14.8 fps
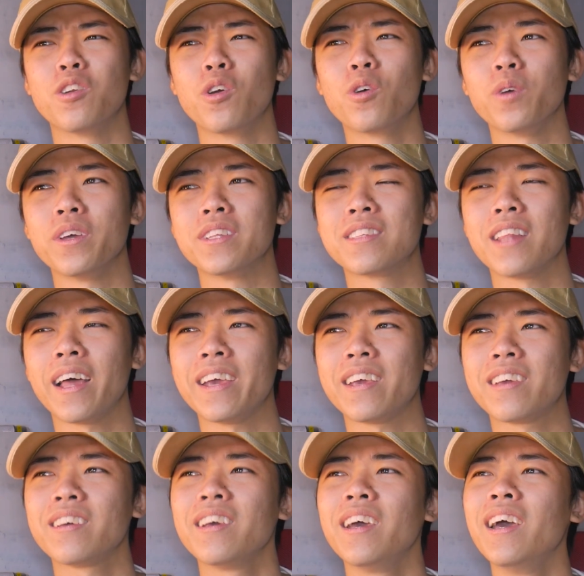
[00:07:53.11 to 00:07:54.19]
No, it's
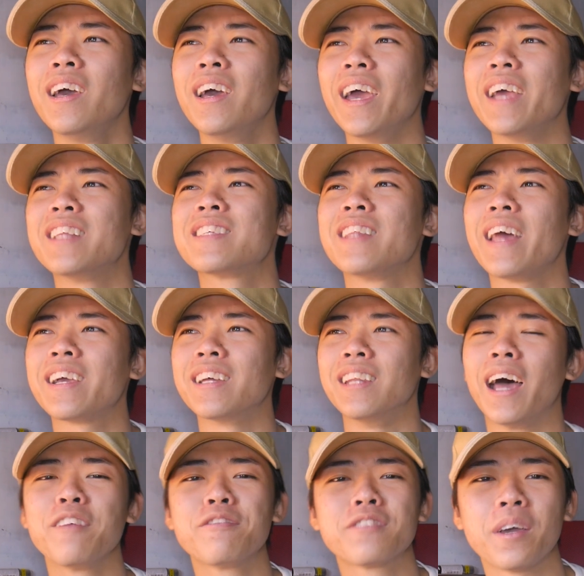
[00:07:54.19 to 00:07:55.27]
like a
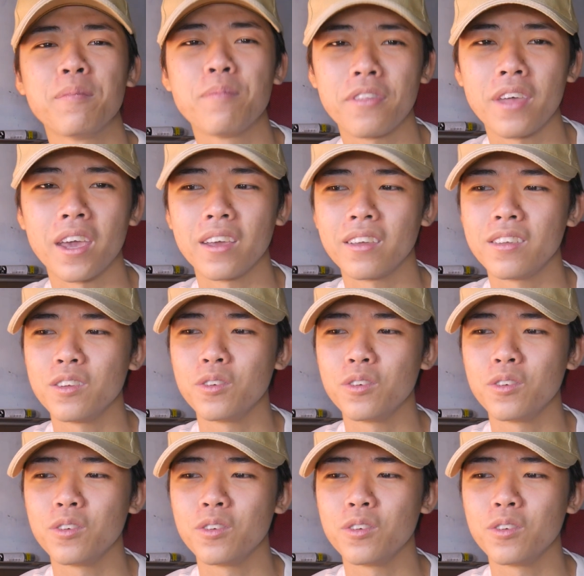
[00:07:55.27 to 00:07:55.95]
lifetime thing.